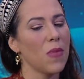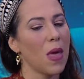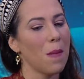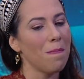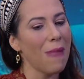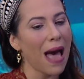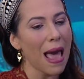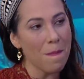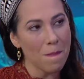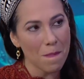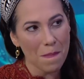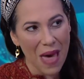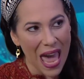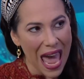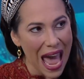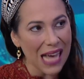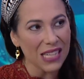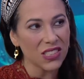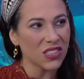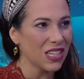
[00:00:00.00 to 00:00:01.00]
my
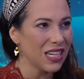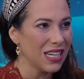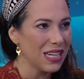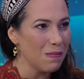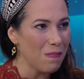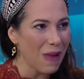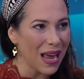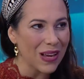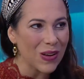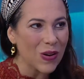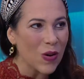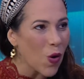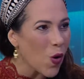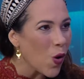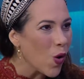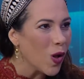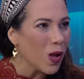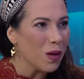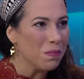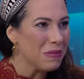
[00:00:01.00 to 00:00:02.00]
passion, my
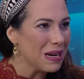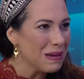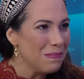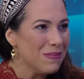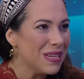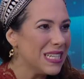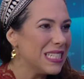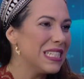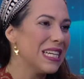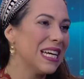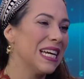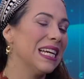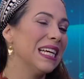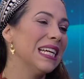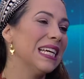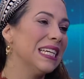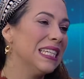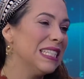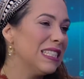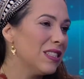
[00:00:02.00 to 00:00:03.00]
goal, my
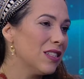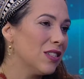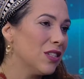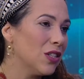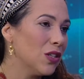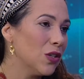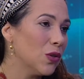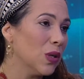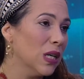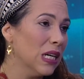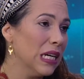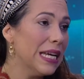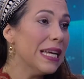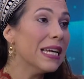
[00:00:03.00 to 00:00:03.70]
mission is to